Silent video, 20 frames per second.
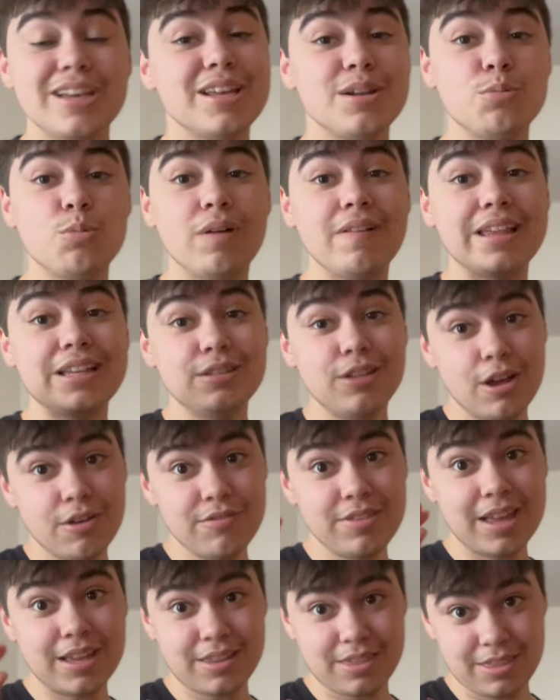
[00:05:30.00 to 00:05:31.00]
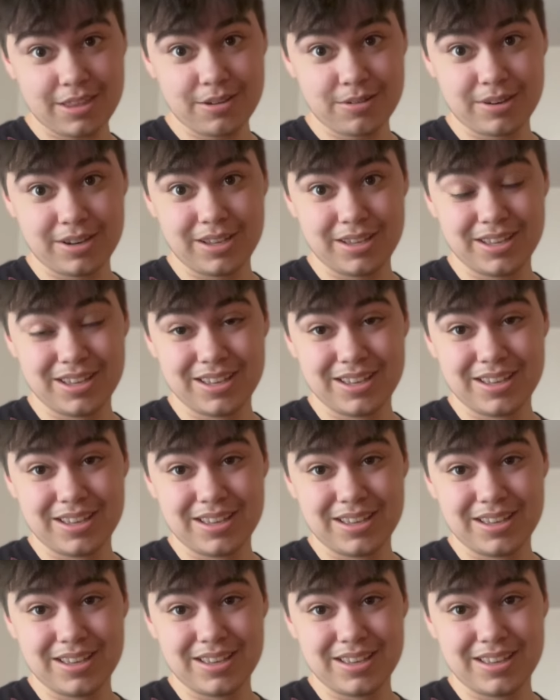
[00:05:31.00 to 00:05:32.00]
And while I love that theory,
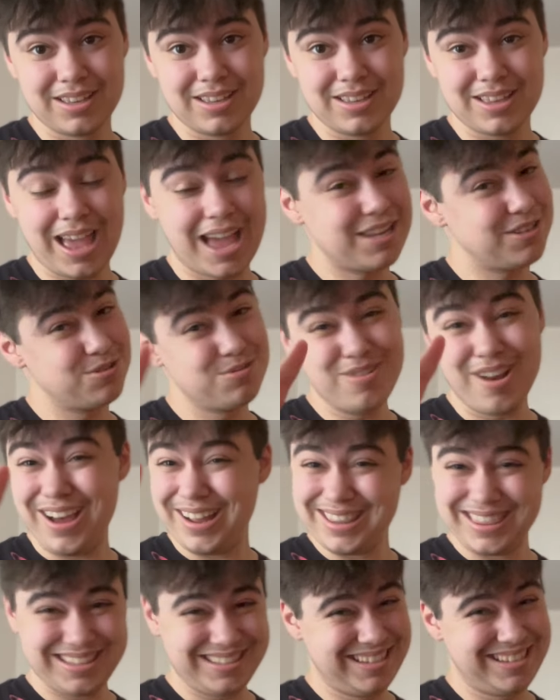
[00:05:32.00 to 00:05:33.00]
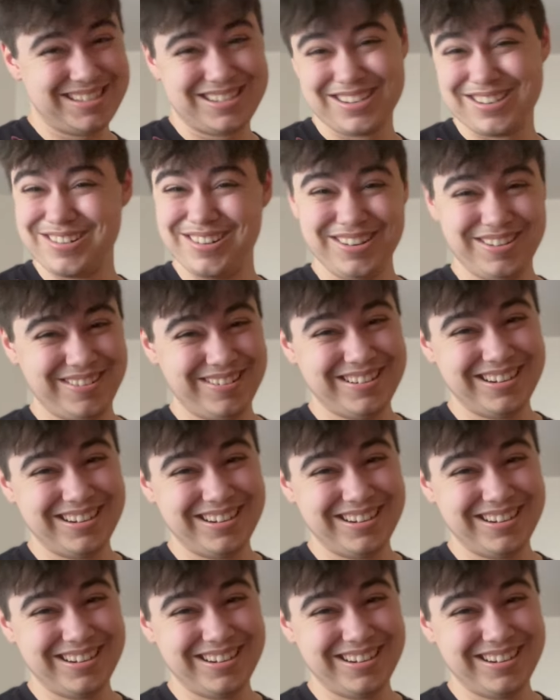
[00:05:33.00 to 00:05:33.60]
I do not think it's true.